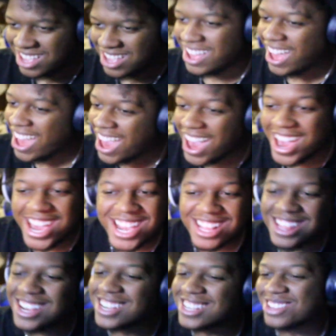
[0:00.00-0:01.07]
Hey, he
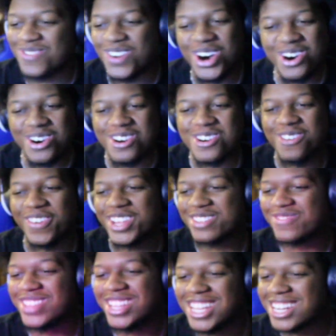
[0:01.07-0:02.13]
looks smooth.
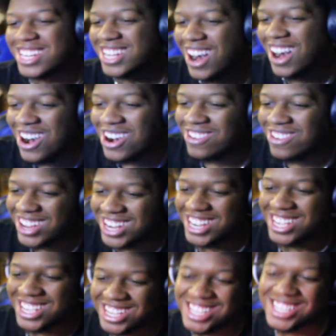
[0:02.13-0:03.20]
He look cold with
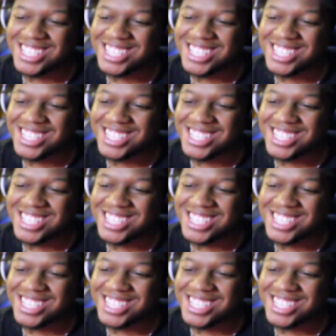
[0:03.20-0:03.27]
it.